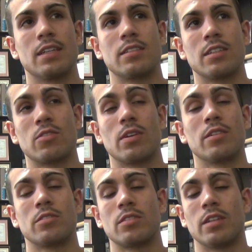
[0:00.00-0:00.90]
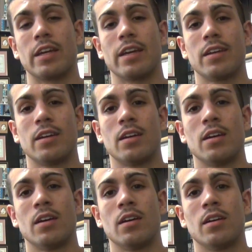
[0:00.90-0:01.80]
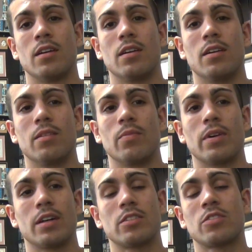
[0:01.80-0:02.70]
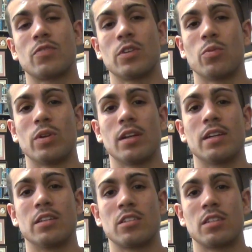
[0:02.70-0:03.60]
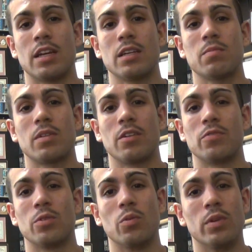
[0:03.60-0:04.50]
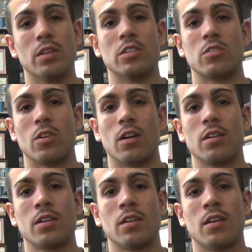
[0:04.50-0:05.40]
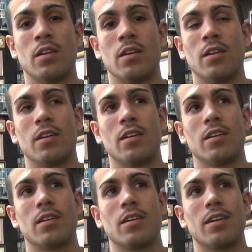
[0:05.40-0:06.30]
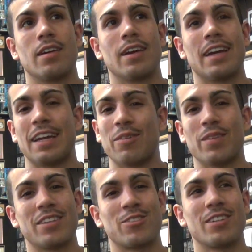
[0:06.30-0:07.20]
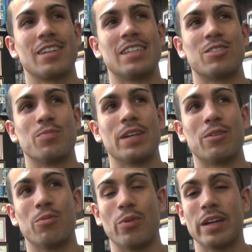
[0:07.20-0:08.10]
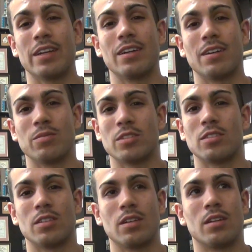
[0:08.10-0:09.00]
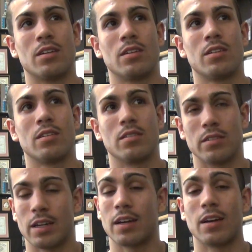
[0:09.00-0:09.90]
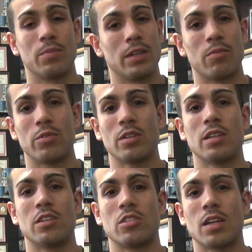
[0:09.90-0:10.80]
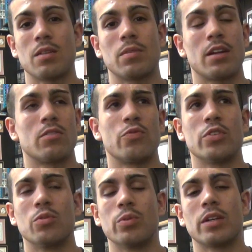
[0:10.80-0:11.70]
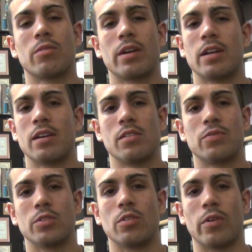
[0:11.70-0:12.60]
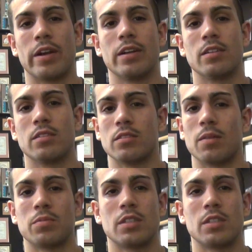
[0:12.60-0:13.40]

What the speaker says: day, 6 rounds today. I just feel really in shape. I feel really strong. And I'm not struggling to make weight. I'm just, I'm really in shape, and I don't feel weak right now. I feel great. And